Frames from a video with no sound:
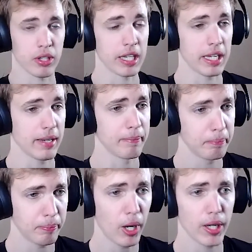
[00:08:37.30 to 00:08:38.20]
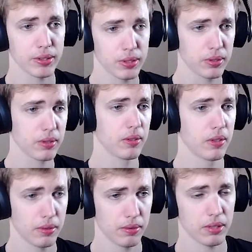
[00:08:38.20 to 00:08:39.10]
already hit, but
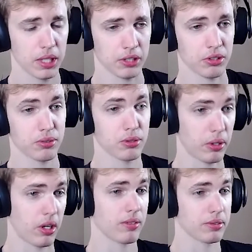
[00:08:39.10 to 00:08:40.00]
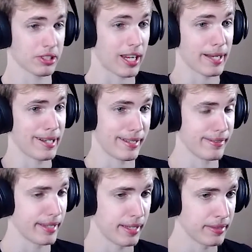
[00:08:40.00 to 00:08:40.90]
they can turn off Skynet
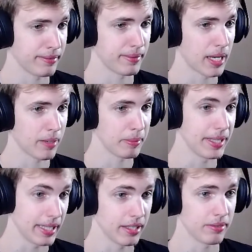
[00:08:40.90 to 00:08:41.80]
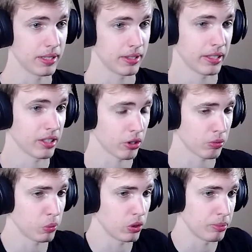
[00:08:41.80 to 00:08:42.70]
and that'd be the end of it. Then
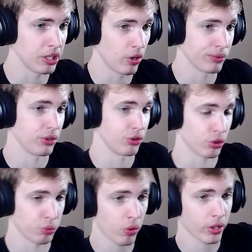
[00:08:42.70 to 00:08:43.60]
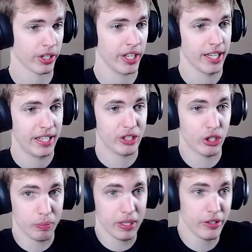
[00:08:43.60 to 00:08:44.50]
there would be no future war. It'd
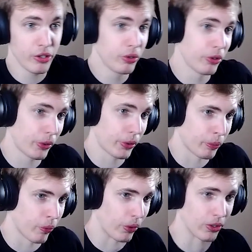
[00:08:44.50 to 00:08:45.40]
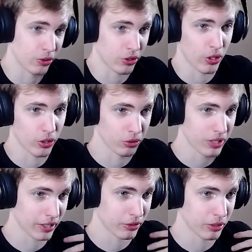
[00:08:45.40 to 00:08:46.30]
just be a nuclear war. So
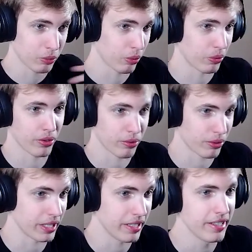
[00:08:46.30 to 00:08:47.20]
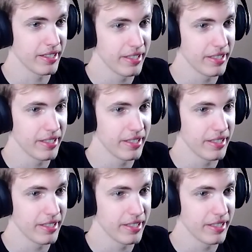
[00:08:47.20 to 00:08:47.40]
technically World War Three.